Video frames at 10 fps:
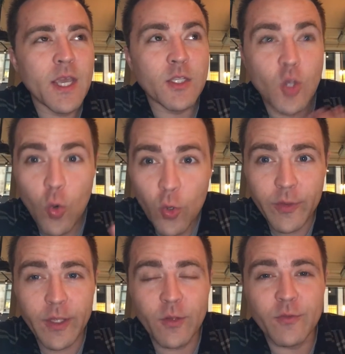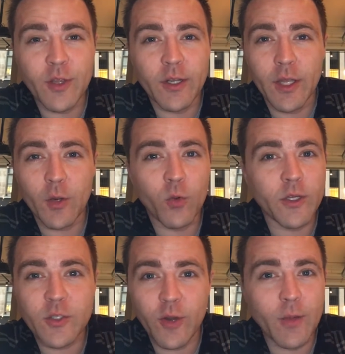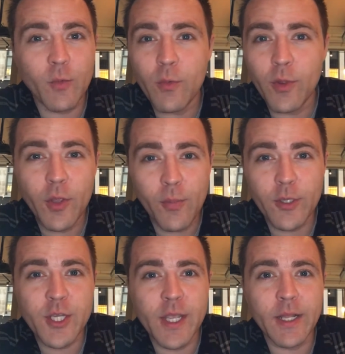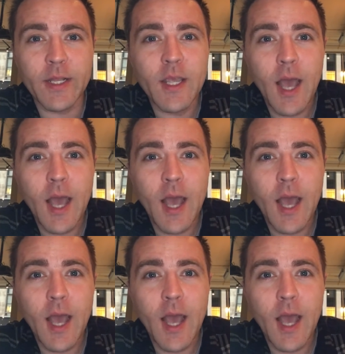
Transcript: It's cool that you've done a lot of work. It's great. We really appreciate it.